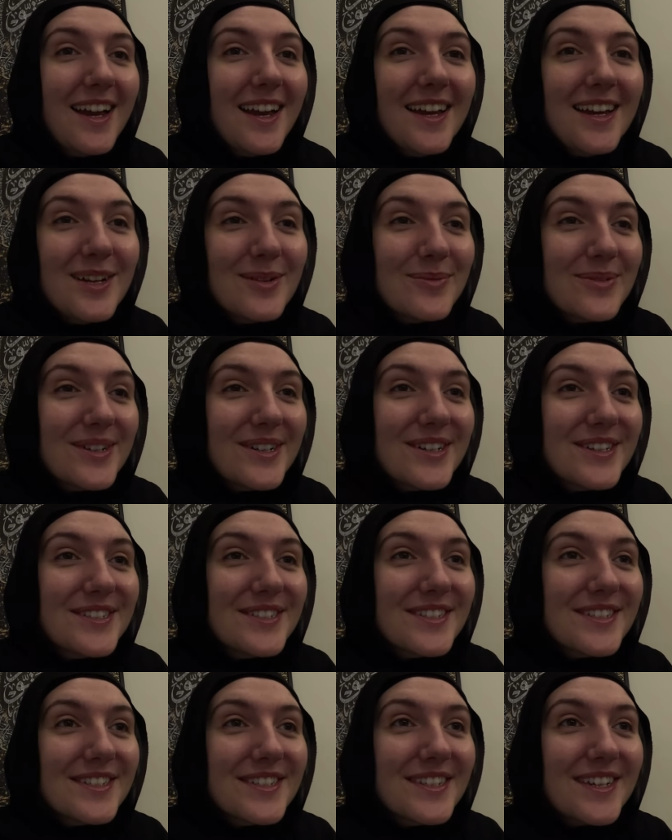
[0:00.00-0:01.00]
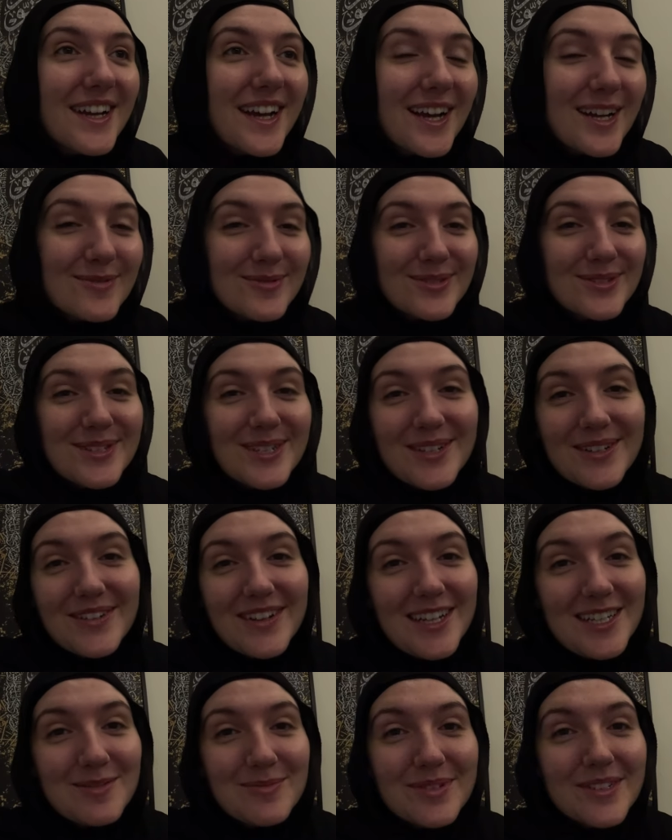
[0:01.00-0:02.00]
it was absolutely
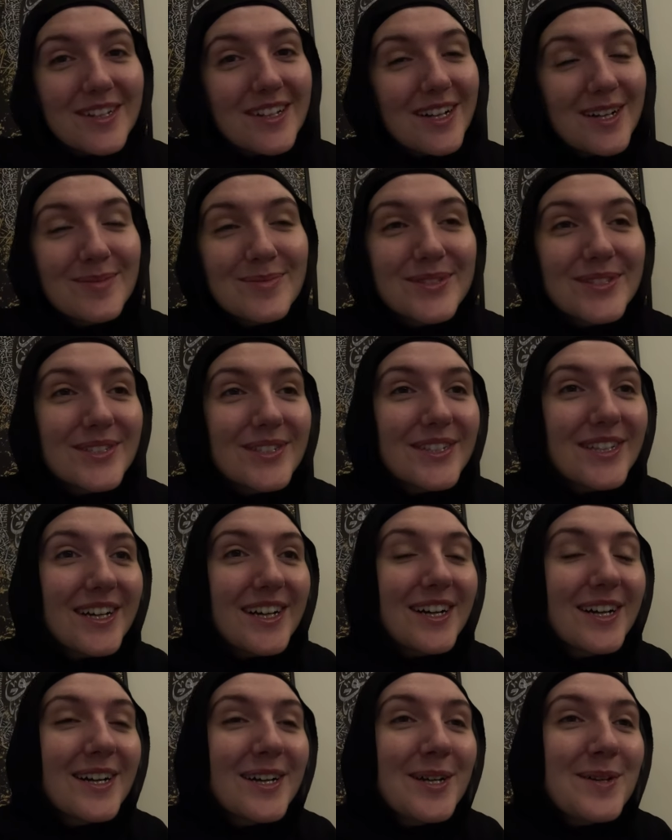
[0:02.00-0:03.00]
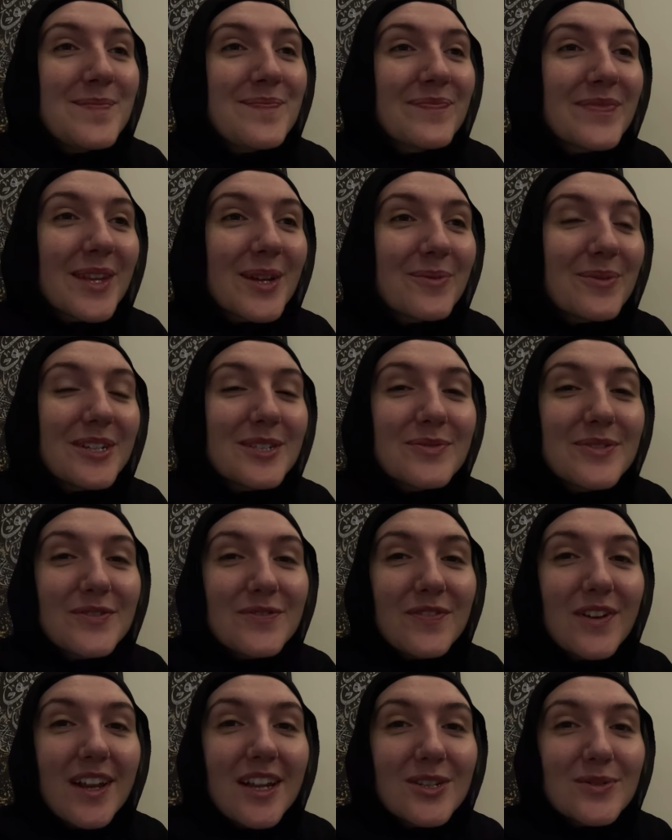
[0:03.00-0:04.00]
incredible, Alhamdulillah. Once we
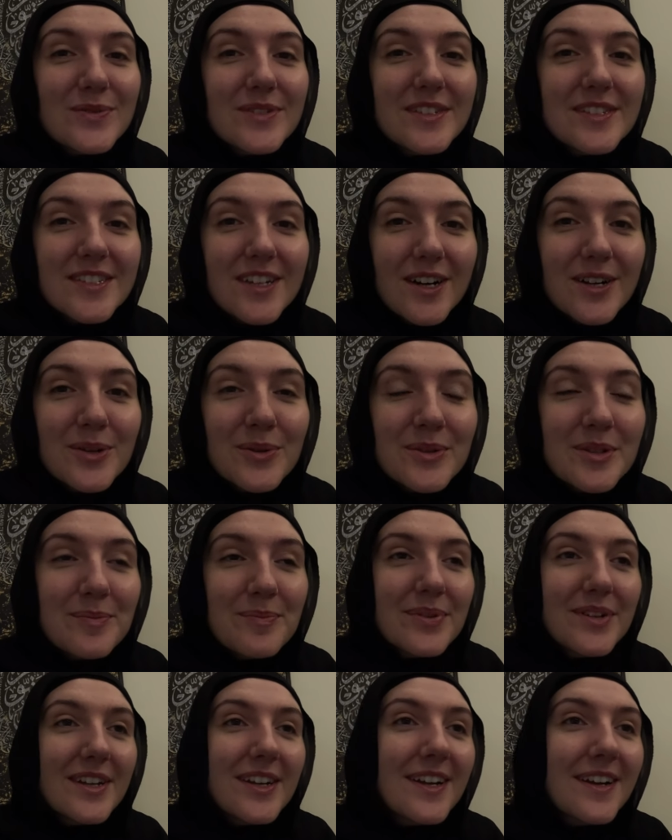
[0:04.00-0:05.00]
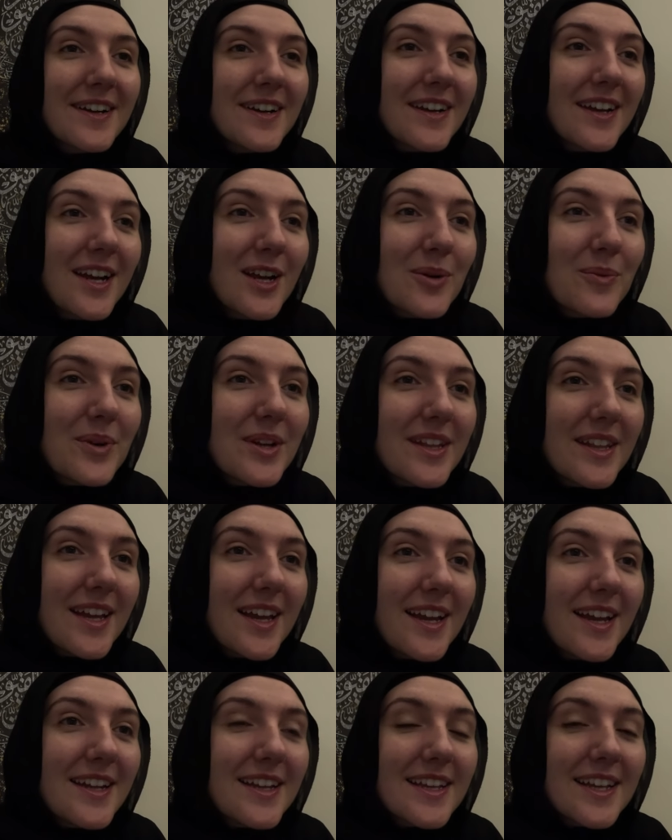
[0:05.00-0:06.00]
finished with Tarawih prayer, we
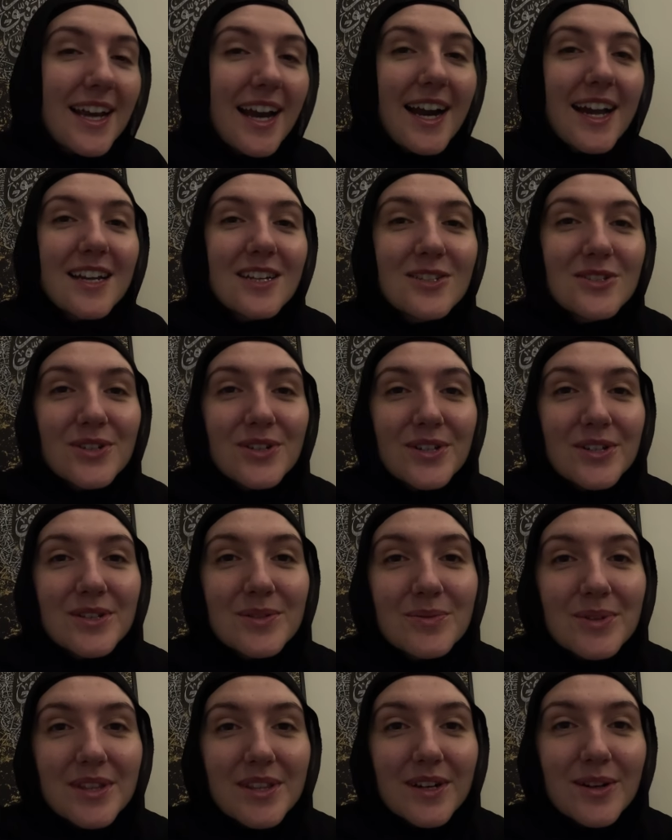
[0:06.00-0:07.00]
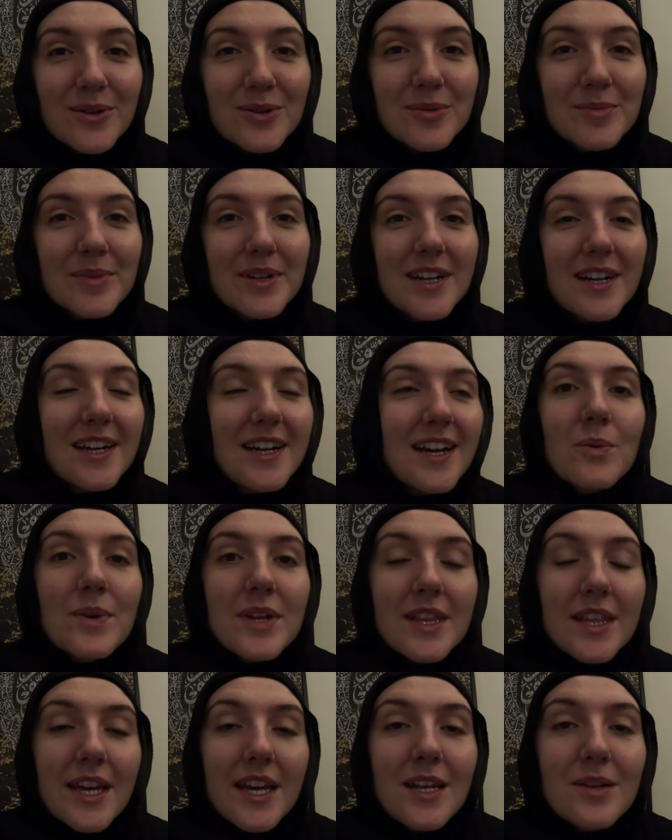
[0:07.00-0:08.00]
then carried on with our Umrah.
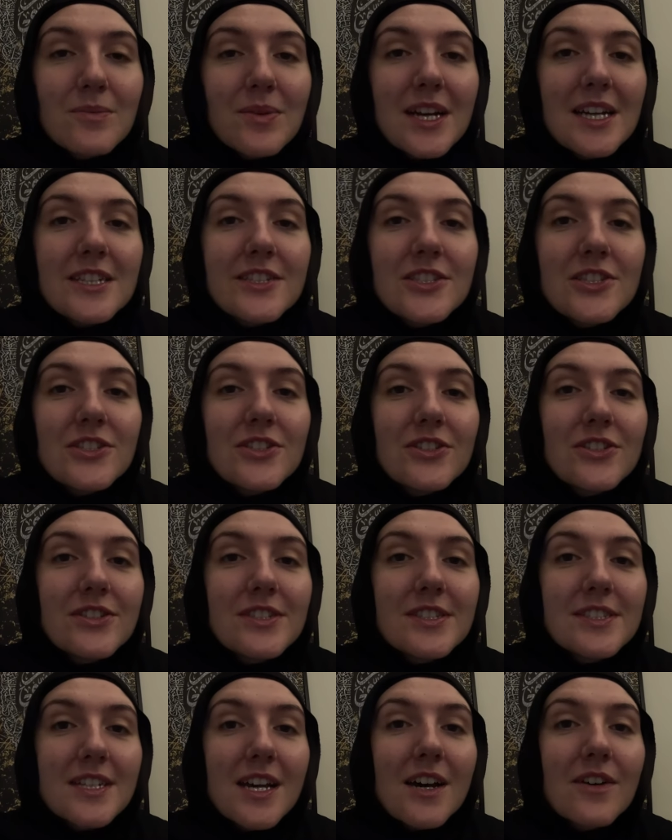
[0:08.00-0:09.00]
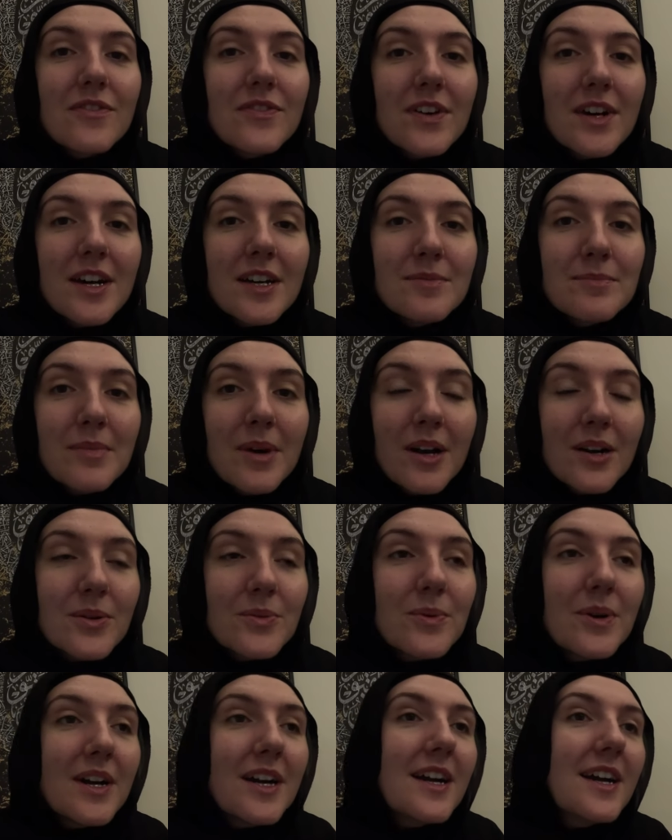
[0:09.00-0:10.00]
We then went to do Safa and
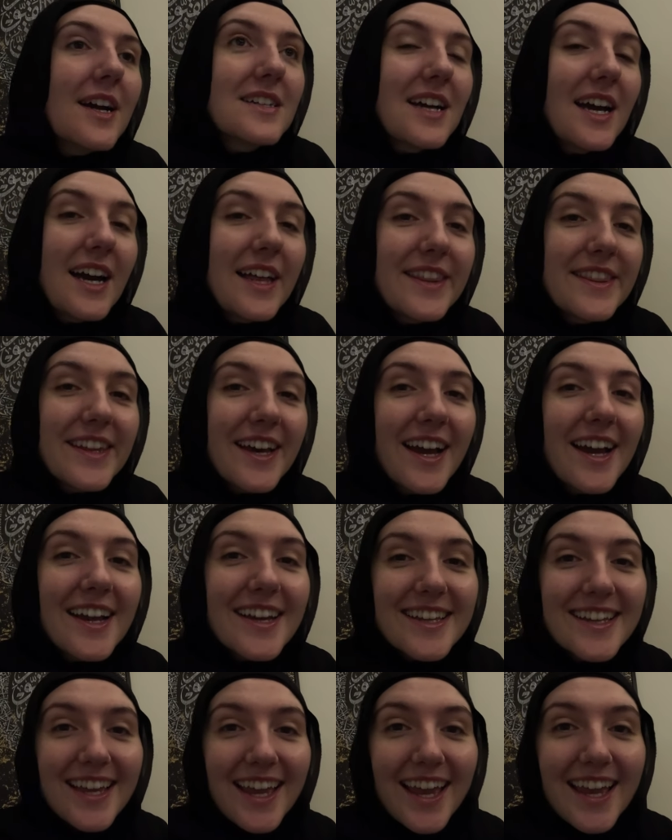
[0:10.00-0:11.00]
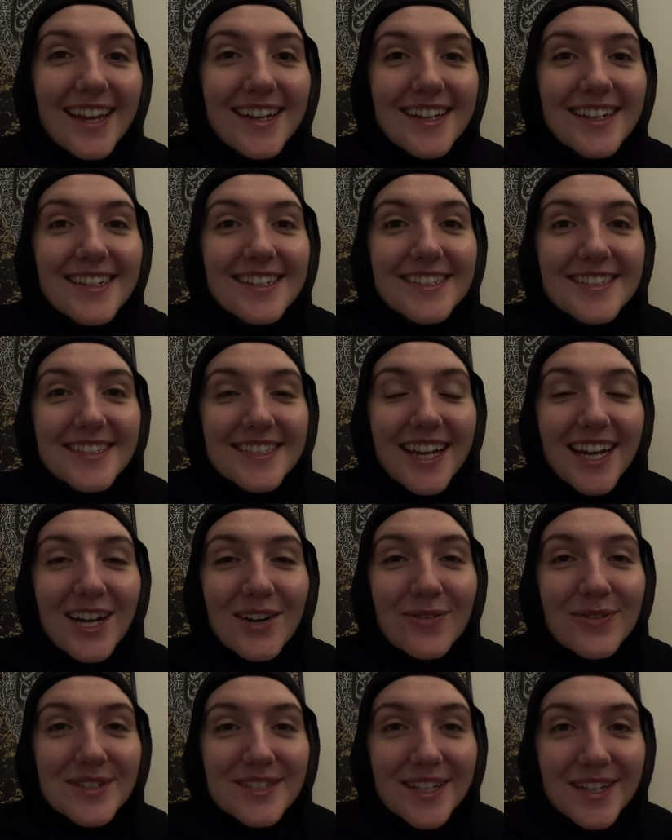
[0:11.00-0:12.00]
Marwa, and that again in
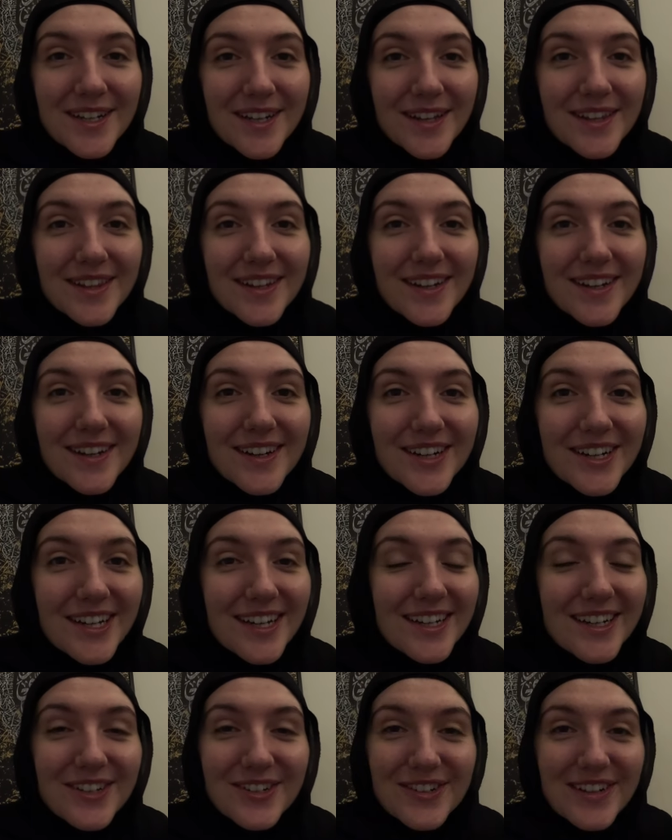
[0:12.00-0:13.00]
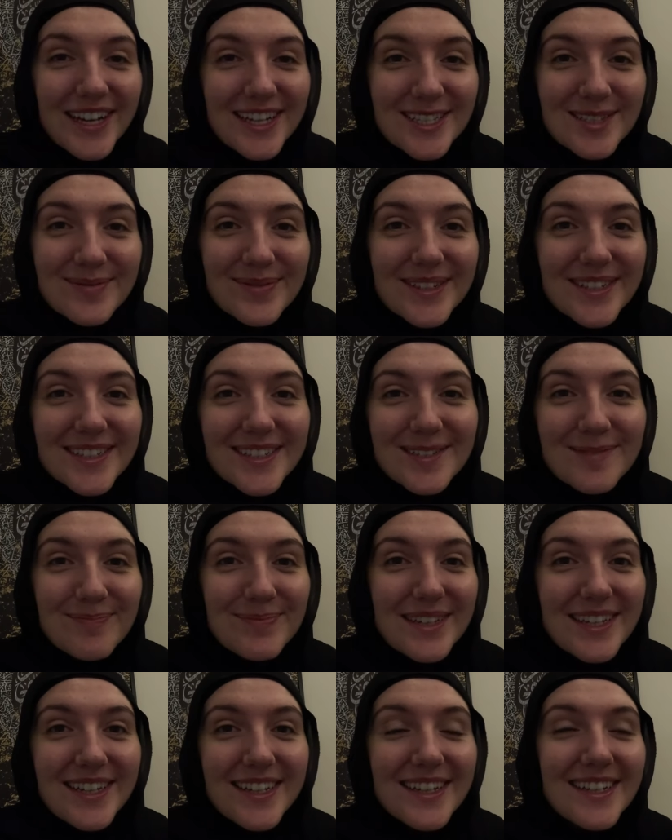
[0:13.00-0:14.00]
itself was another incredible
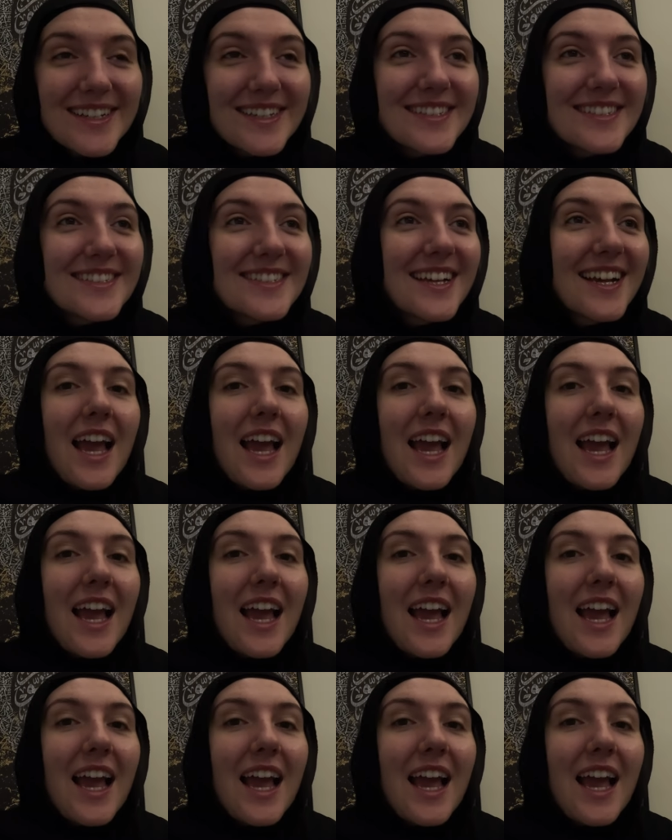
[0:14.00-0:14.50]
experience.